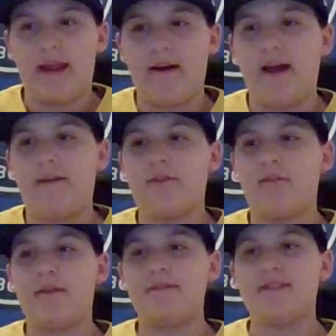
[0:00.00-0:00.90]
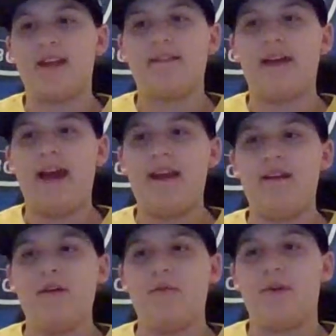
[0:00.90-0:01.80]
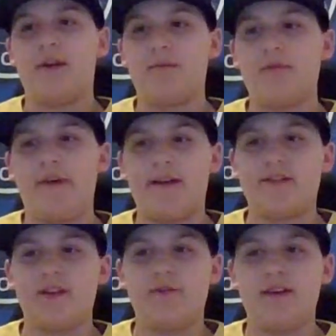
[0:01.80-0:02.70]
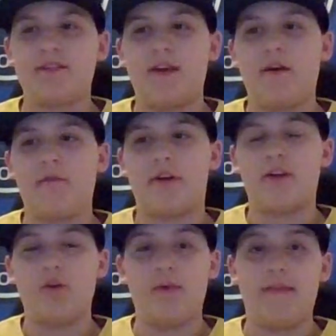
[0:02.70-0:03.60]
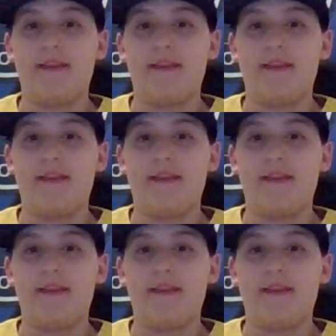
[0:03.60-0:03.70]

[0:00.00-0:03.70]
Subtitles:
now after we've seen that, we can move on to USA over Cuba.